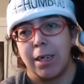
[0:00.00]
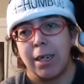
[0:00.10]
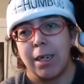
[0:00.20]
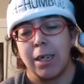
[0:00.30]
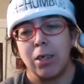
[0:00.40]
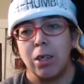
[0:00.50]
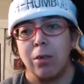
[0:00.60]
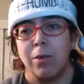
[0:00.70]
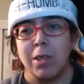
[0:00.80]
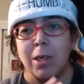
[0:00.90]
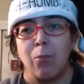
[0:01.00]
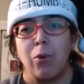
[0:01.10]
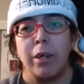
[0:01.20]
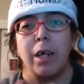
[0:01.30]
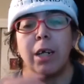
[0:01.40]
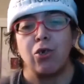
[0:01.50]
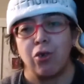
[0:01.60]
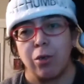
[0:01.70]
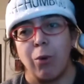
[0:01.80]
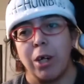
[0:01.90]
and I know at some point I
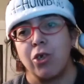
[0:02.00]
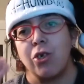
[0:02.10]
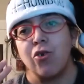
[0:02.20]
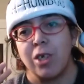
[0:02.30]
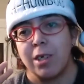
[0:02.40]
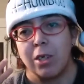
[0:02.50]
should watch it just